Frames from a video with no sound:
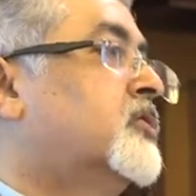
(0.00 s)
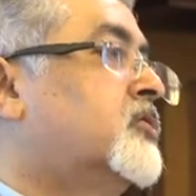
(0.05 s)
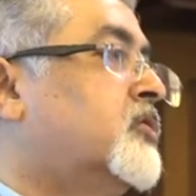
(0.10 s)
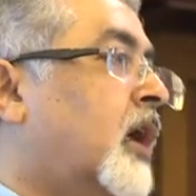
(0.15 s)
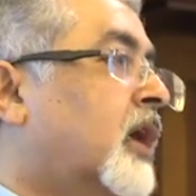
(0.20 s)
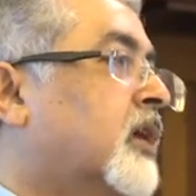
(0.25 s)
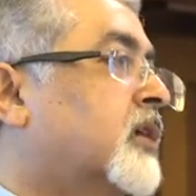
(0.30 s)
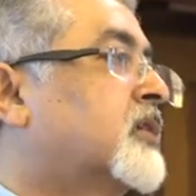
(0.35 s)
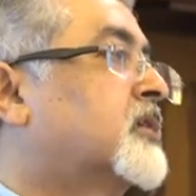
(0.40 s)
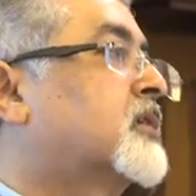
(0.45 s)

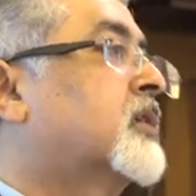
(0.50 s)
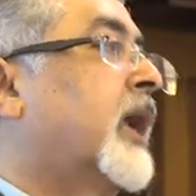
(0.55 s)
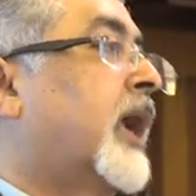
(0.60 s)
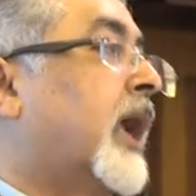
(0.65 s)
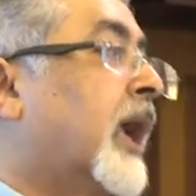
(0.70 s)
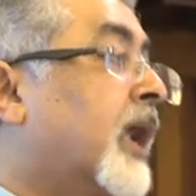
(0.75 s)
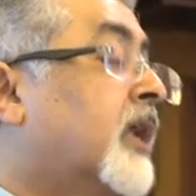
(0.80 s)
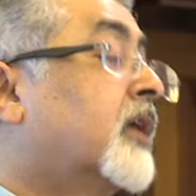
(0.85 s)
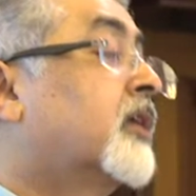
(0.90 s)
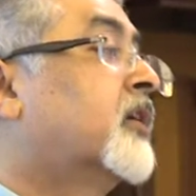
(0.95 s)
drugs
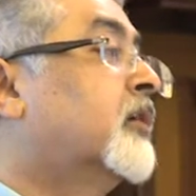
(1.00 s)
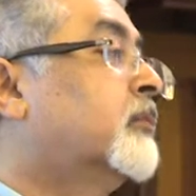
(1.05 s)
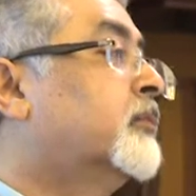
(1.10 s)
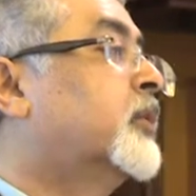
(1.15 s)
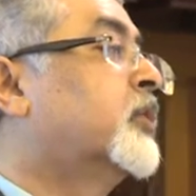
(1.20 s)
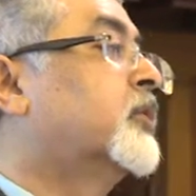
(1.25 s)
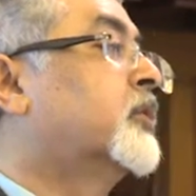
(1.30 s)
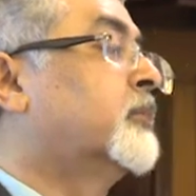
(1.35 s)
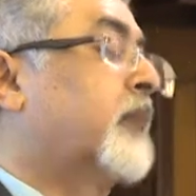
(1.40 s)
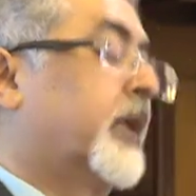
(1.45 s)
and
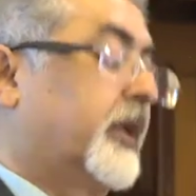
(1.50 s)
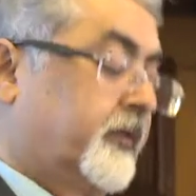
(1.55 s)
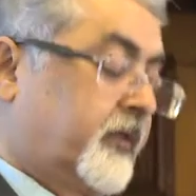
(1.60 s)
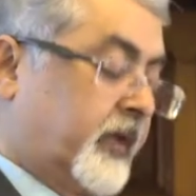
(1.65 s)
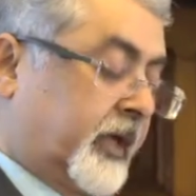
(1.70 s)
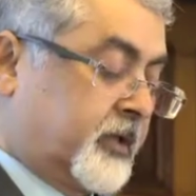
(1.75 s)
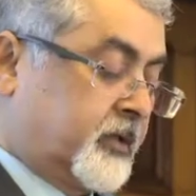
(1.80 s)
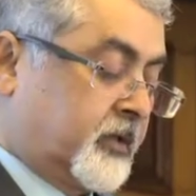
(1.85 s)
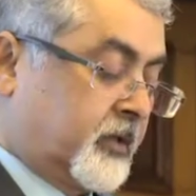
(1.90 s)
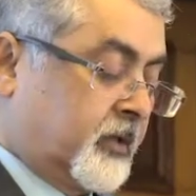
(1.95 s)
computer
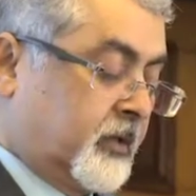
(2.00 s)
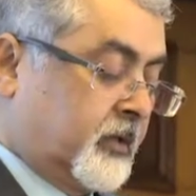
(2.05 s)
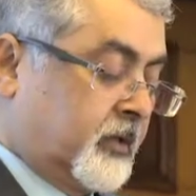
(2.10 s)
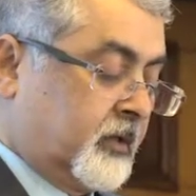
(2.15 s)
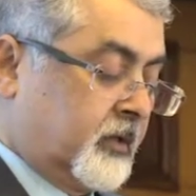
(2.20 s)
manufacture.